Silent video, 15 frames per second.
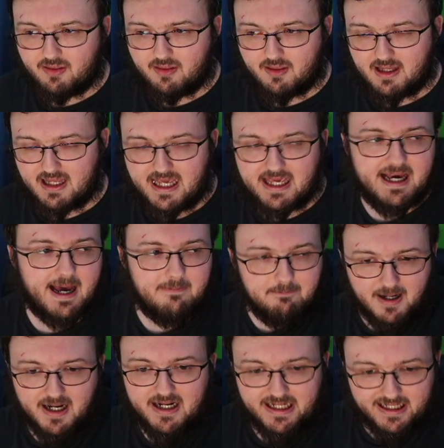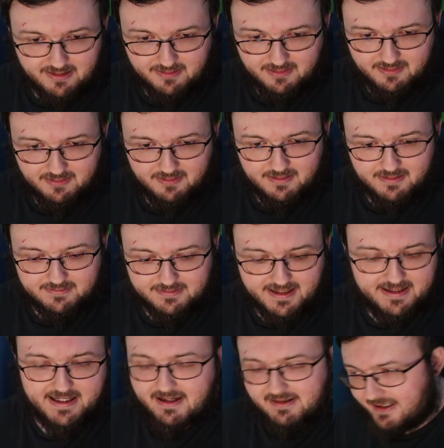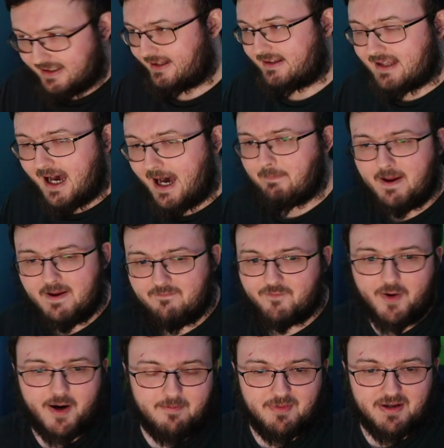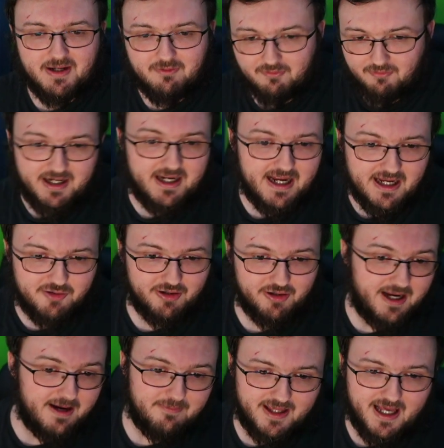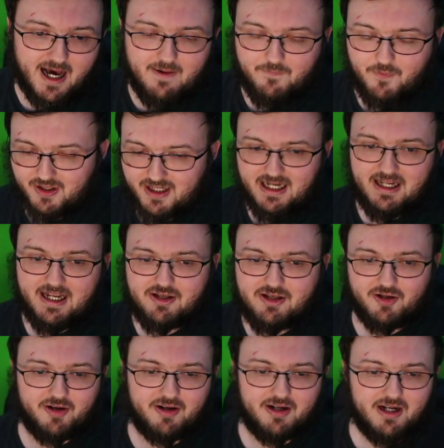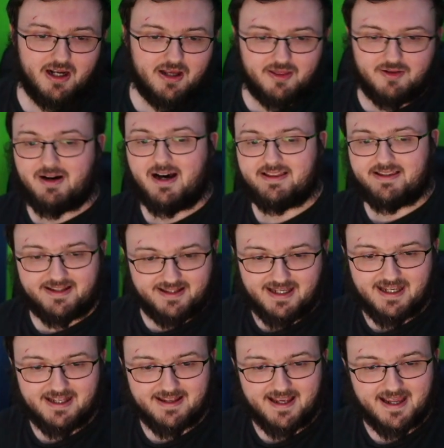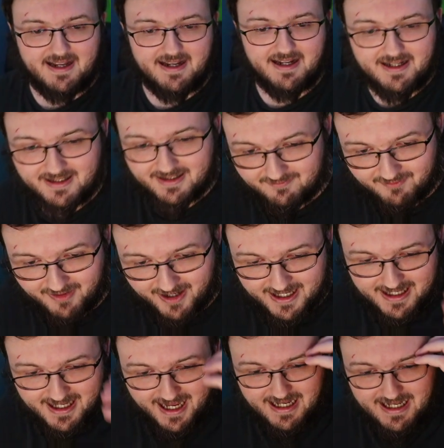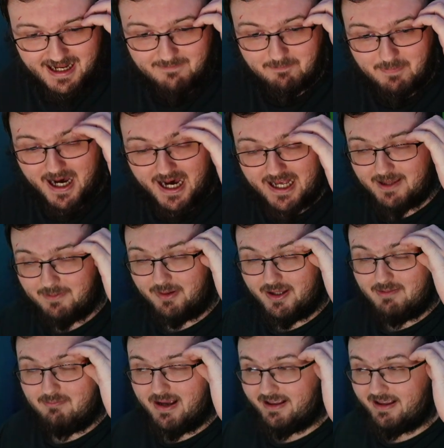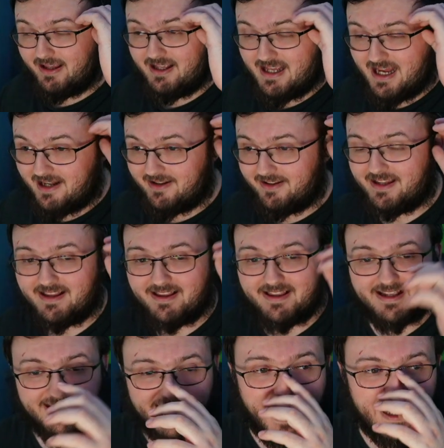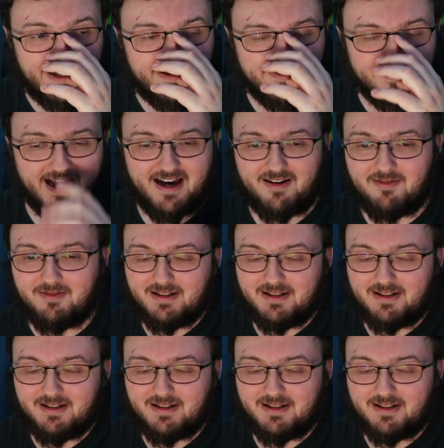He got money. That's not going to stop him from re-injuring himself or getting injured throughout the season, right? And then possibly missing the end of the season again. So,